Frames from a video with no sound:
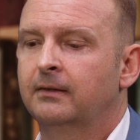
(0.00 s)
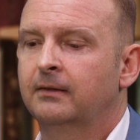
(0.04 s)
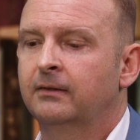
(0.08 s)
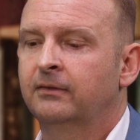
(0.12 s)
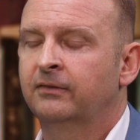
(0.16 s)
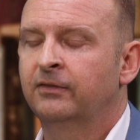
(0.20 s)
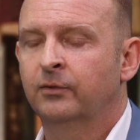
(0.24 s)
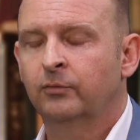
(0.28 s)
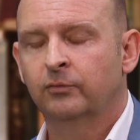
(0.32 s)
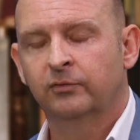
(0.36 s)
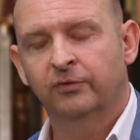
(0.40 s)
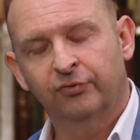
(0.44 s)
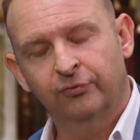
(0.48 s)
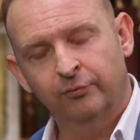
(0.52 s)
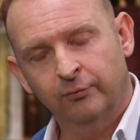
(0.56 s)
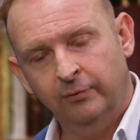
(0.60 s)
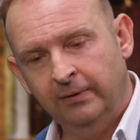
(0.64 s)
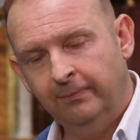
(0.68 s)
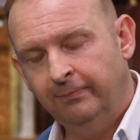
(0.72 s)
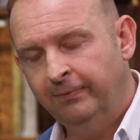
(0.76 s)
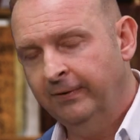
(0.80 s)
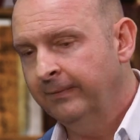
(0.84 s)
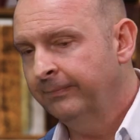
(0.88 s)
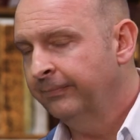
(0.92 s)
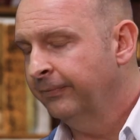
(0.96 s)
there were 3
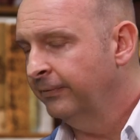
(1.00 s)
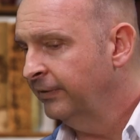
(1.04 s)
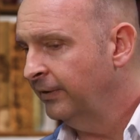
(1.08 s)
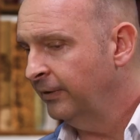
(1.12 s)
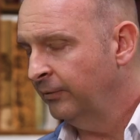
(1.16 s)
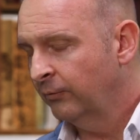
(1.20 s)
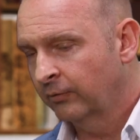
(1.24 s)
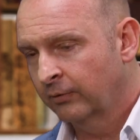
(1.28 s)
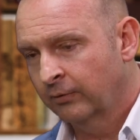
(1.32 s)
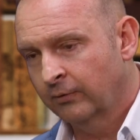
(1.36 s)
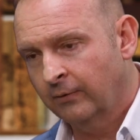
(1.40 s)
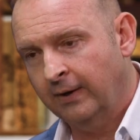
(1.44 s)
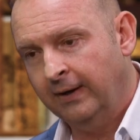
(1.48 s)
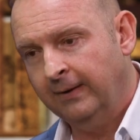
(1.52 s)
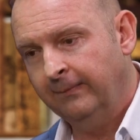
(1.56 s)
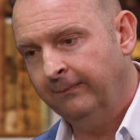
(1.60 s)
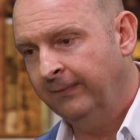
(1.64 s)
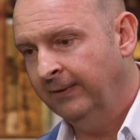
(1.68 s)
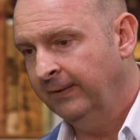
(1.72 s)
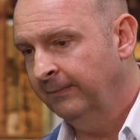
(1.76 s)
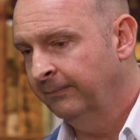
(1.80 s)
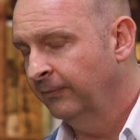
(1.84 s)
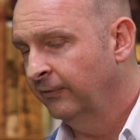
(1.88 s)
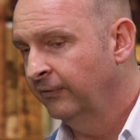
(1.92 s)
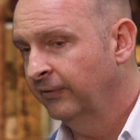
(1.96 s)
people. They were great
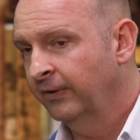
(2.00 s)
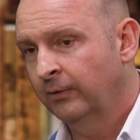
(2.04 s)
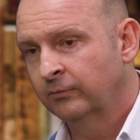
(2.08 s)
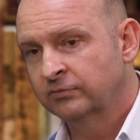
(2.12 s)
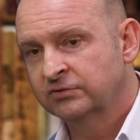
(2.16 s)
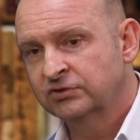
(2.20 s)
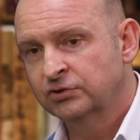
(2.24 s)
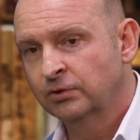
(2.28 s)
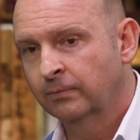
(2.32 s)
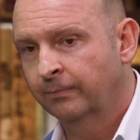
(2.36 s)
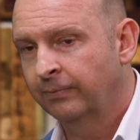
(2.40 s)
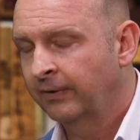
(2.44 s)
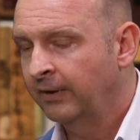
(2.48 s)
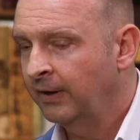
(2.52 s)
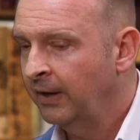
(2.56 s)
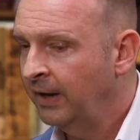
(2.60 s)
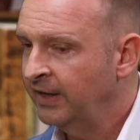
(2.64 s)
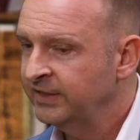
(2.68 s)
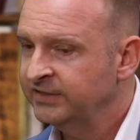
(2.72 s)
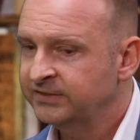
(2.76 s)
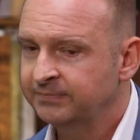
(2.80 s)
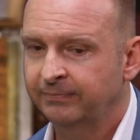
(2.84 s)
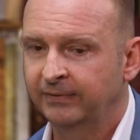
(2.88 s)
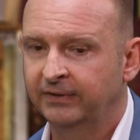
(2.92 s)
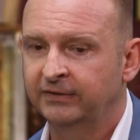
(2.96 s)
people. They were super
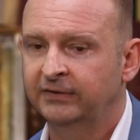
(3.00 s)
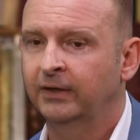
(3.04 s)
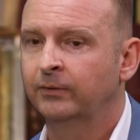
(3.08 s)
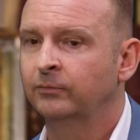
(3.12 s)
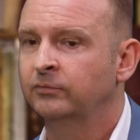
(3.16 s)
nice, but they